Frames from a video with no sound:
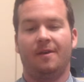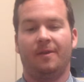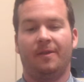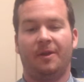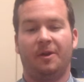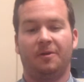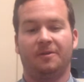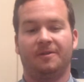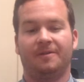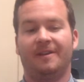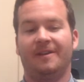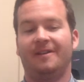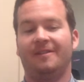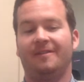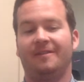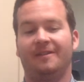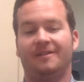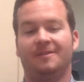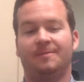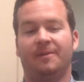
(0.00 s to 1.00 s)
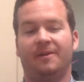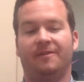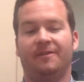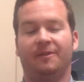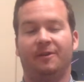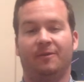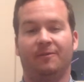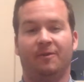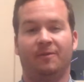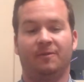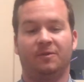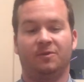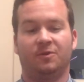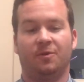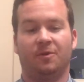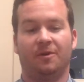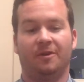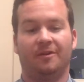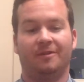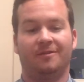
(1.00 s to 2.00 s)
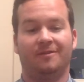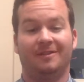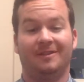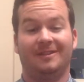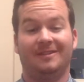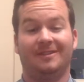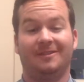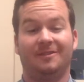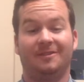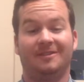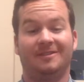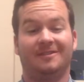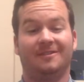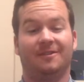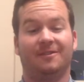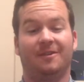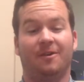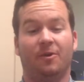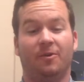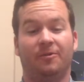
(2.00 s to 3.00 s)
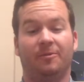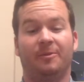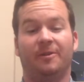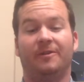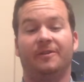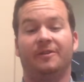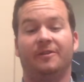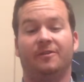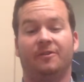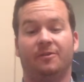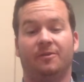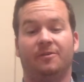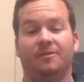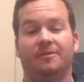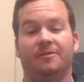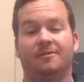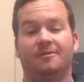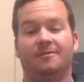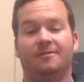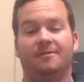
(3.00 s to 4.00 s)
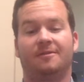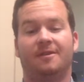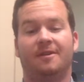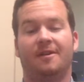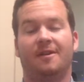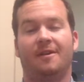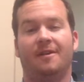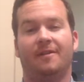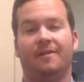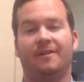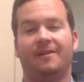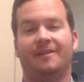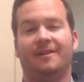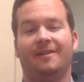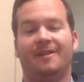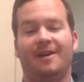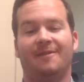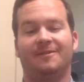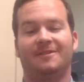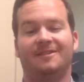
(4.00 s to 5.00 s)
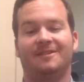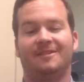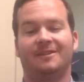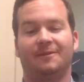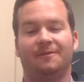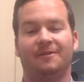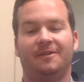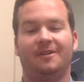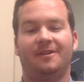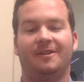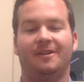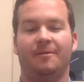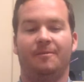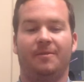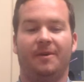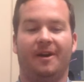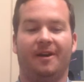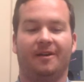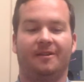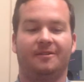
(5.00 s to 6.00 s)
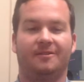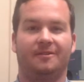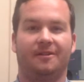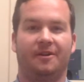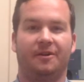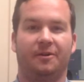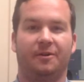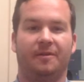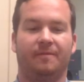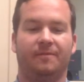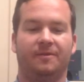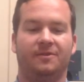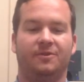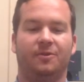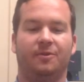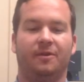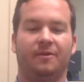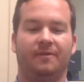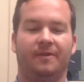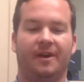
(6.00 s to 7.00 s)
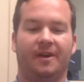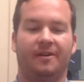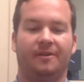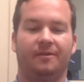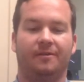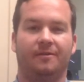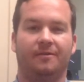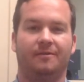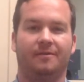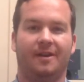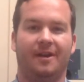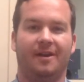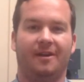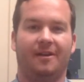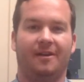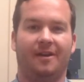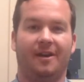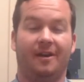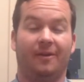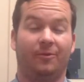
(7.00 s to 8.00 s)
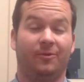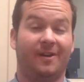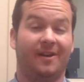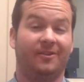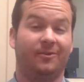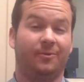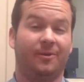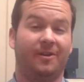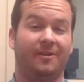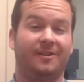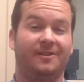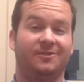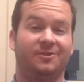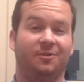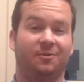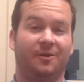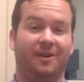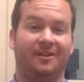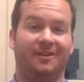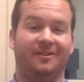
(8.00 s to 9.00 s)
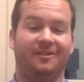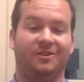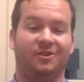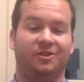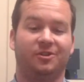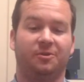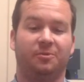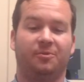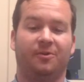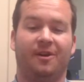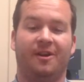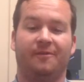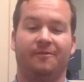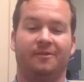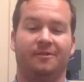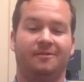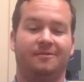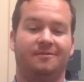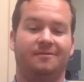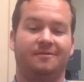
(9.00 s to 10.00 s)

They are delaying the expensing of inventory until it is ultimately sold. This can have a significant impact on your inventory value and as well as your recognition of profit.